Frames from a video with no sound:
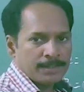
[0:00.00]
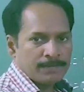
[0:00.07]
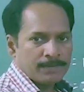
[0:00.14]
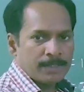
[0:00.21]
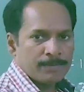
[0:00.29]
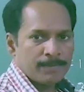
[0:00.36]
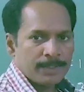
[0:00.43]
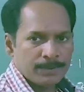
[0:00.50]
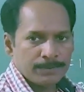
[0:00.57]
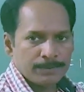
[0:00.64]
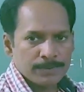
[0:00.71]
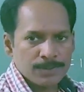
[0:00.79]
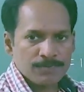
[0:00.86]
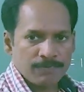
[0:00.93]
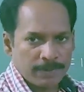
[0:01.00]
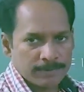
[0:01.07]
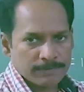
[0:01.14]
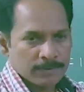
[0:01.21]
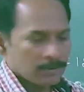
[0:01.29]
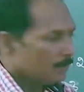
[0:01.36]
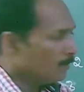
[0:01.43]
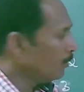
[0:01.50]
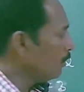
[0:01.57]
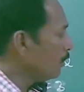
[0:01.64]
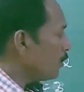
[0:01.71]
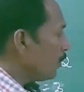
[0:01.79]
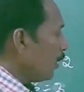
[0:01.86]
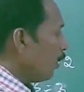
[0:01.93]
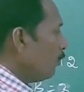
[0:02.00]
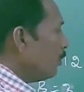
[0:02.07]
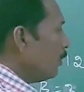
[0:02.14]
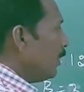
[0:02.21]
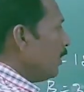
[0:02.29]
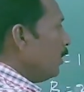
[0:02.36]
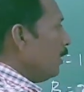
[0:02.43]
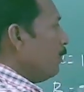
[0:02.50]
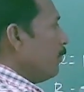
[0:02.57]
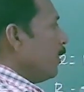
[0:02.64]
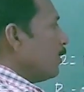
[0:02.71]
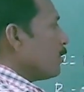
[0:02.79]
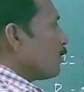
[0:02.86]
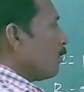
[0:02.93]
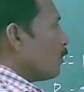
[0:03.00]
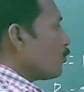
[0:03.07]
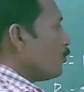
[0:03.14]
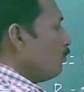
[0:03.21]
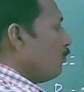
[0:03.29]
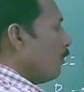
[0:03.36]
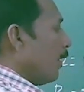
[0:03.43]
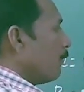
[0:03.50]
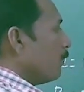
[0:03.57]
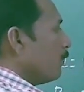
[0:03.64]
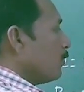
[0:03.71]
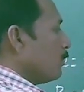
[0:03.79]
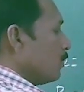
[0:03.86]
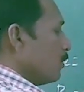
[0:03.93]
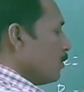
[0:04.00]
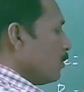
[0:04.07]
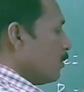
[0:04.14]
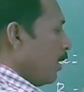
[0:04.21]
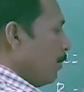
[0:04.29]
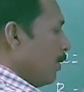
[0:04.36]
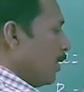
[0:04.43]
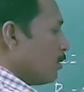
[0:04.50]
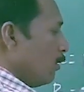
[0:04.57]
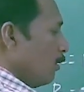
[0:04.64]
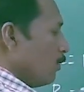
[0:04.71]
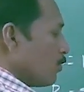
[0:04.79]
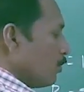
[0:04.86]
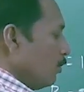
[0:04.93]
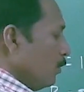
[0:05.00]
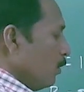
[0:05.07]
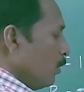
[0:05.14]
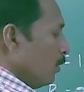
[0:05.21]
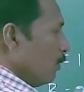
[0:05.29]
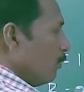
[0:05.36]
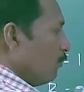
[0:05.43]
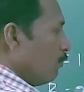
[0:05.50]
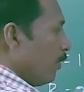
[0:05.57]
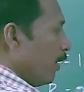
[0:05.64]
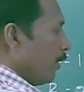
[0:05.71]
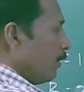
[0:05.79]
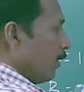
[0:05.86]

divided by 2 is 5. So now the middle element is also 5. So M is also 5